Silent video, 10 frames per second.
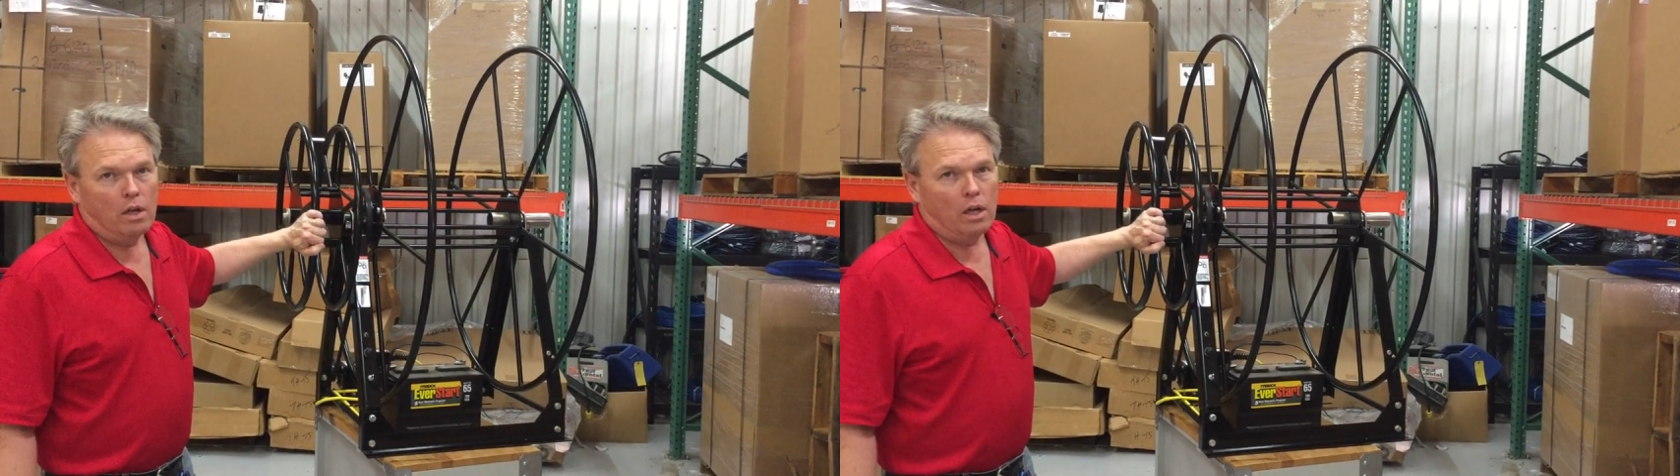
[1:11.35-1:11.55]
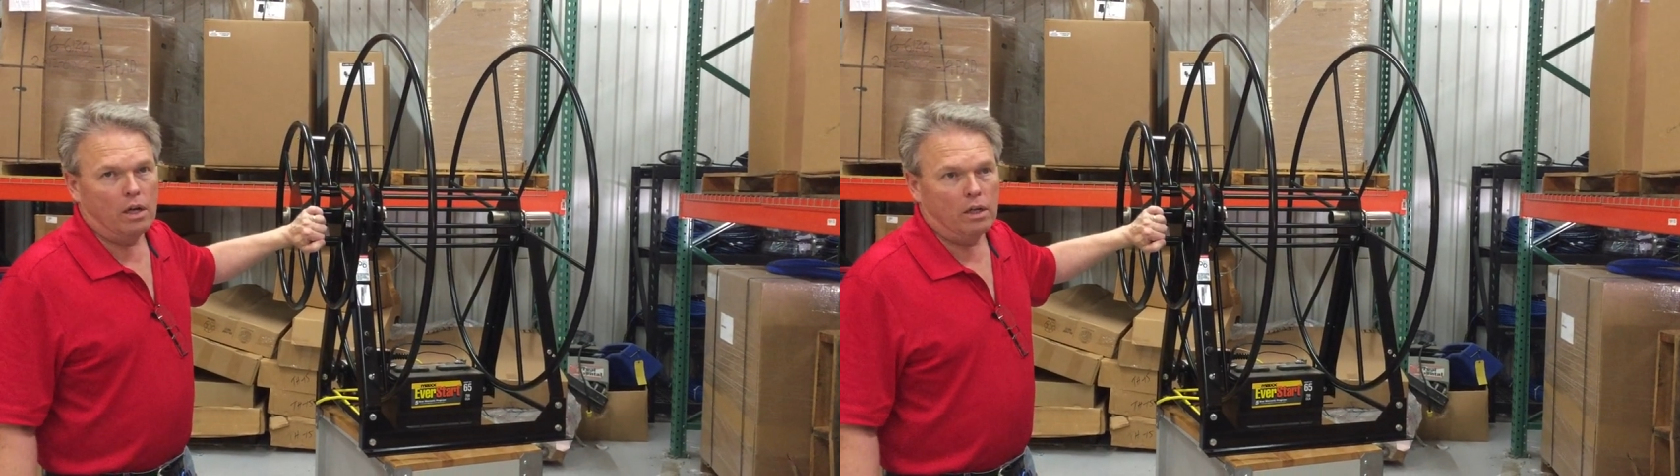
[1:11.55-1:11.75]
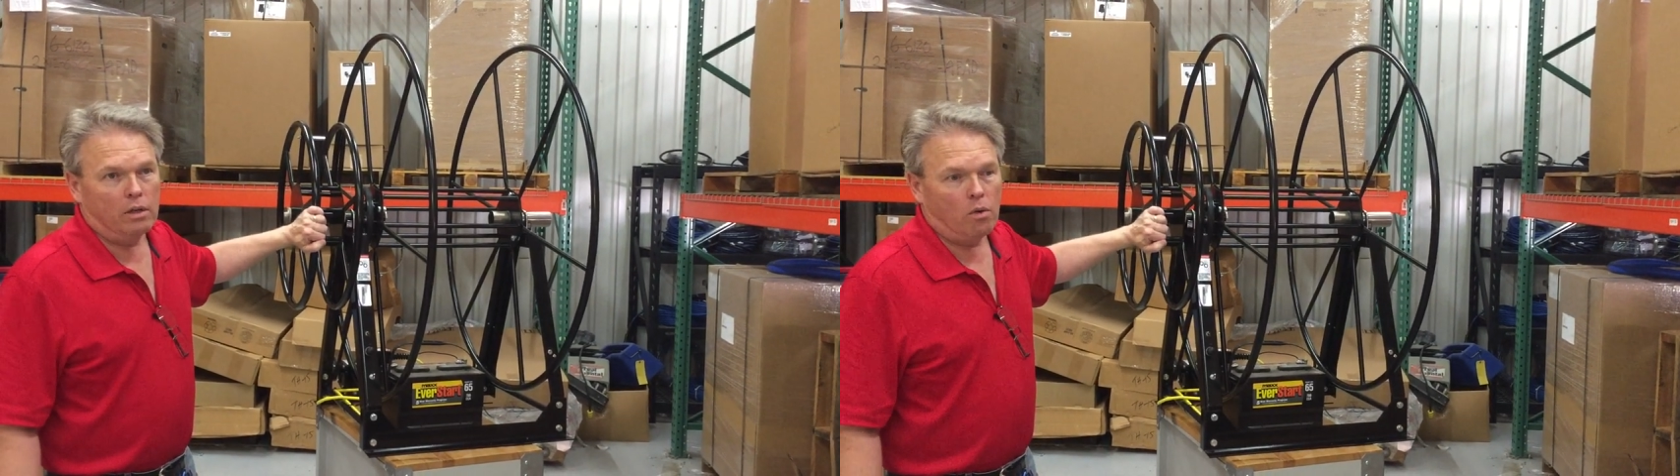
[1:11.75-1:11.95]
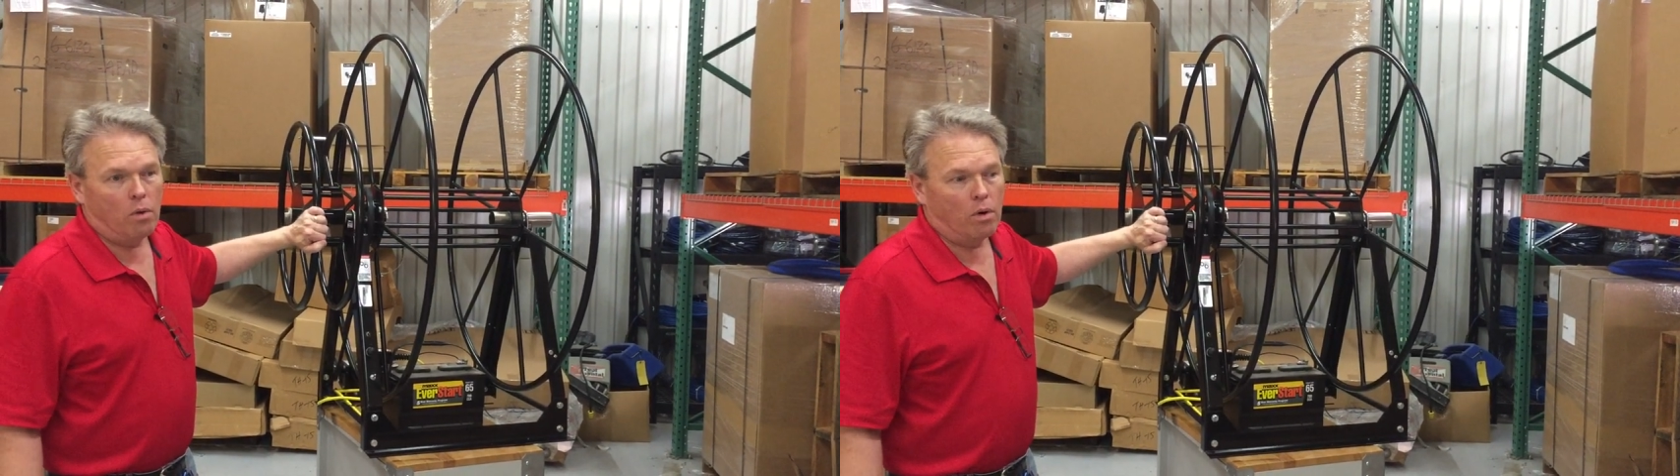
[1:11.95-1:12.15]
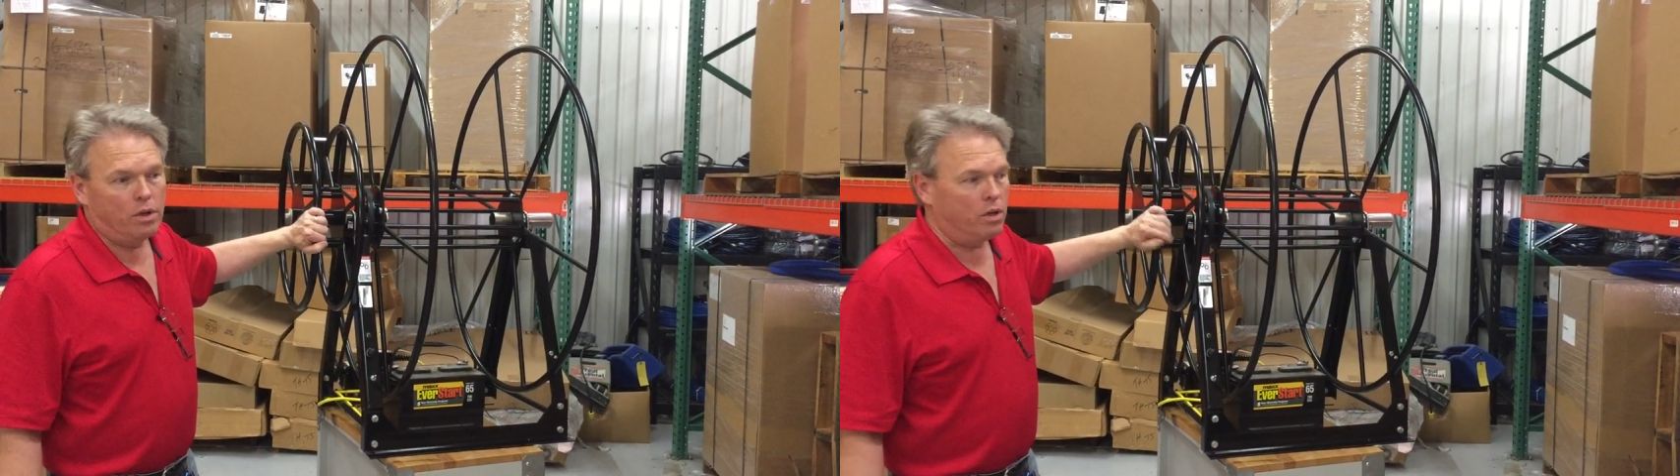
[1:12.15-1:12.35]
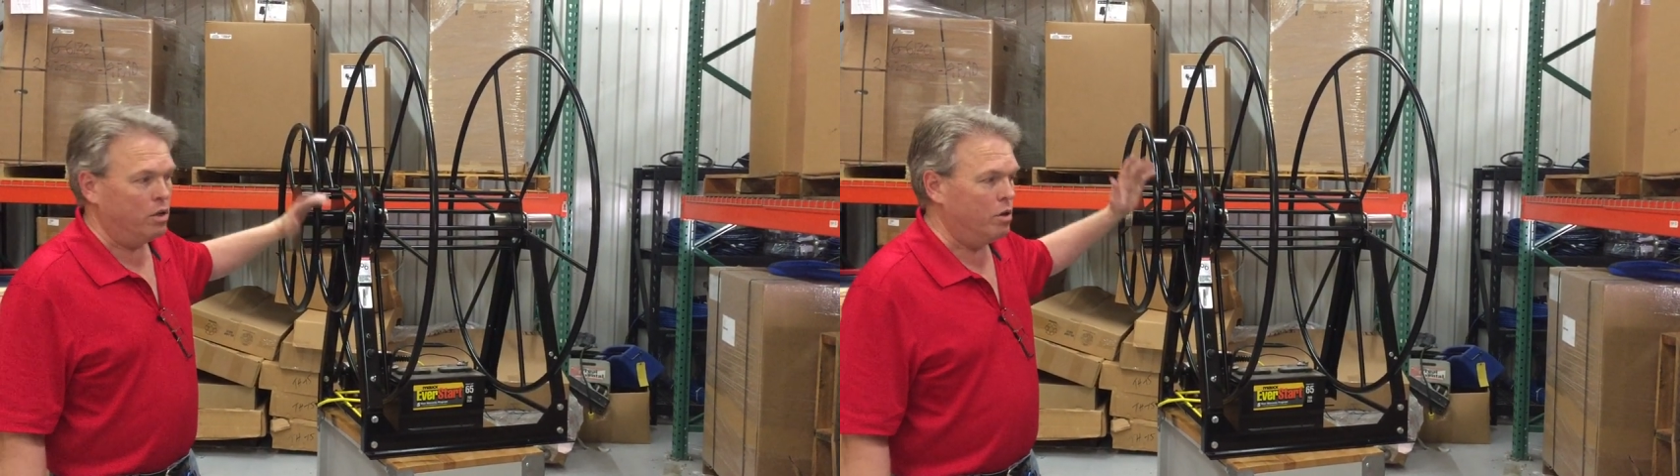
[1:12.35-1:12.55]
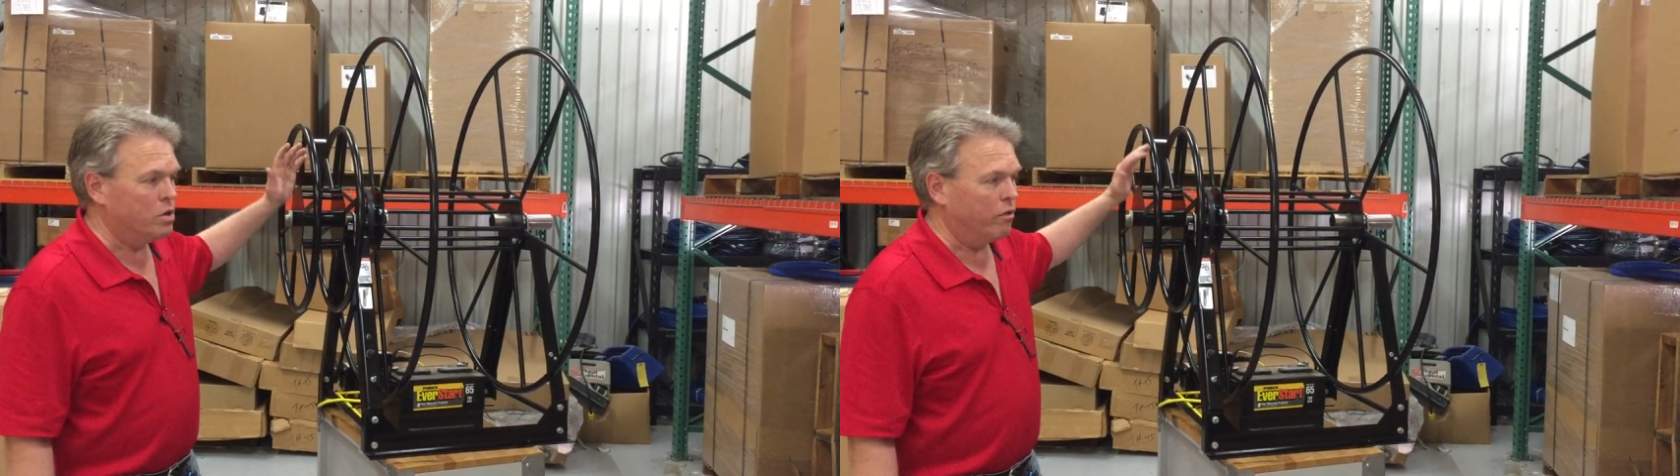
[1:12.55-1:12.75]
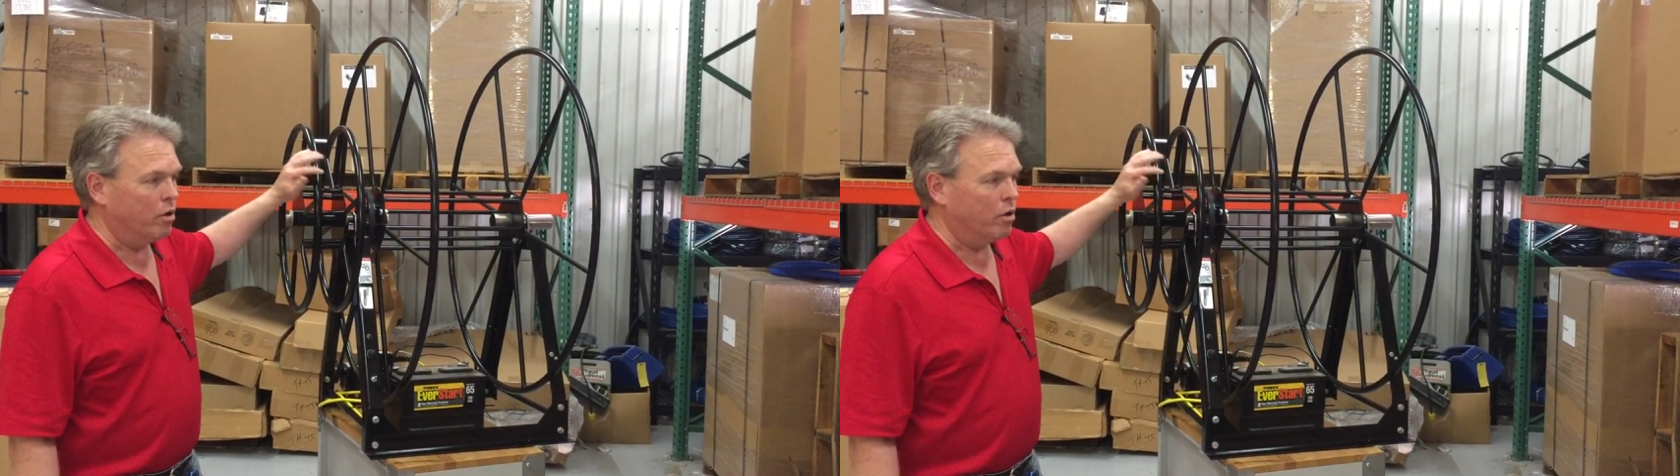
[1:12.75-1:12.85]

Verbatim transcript: uh, or you can use it